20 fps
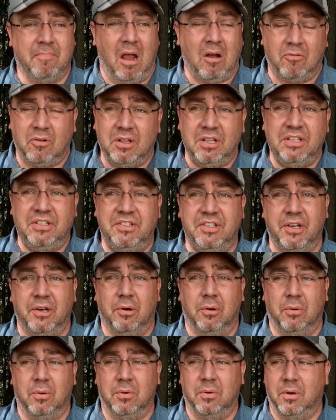I really
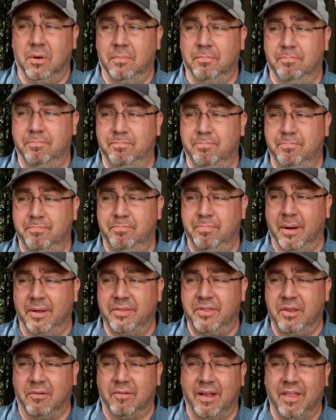do.
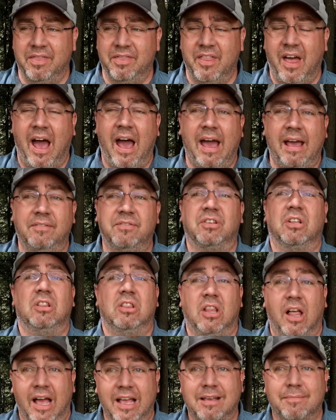But there are knives
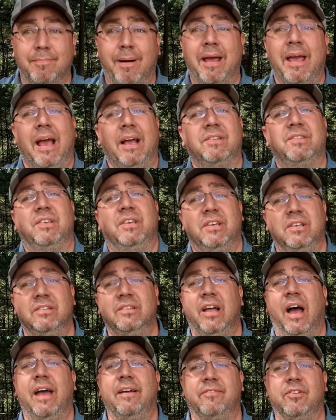like my ESEE
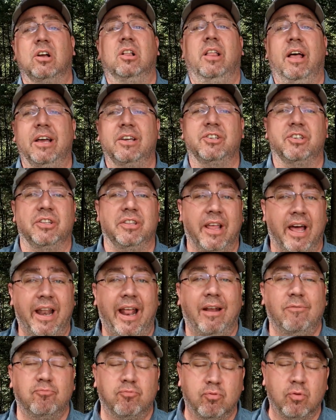knife collection that
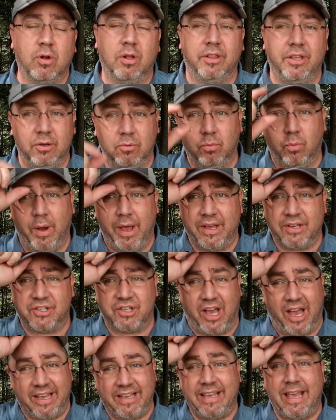I really
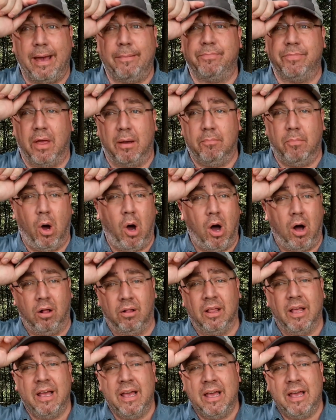wish I kept them
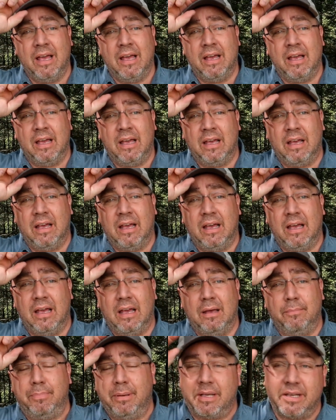all
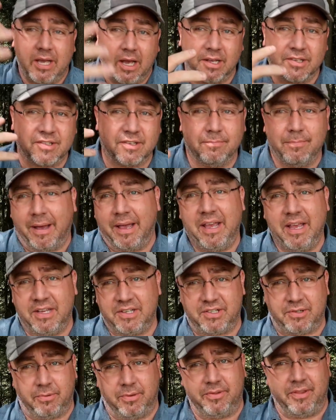because of my
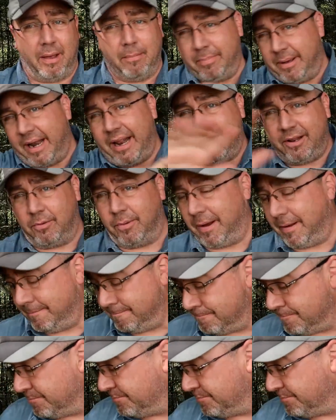history with them. But anyway,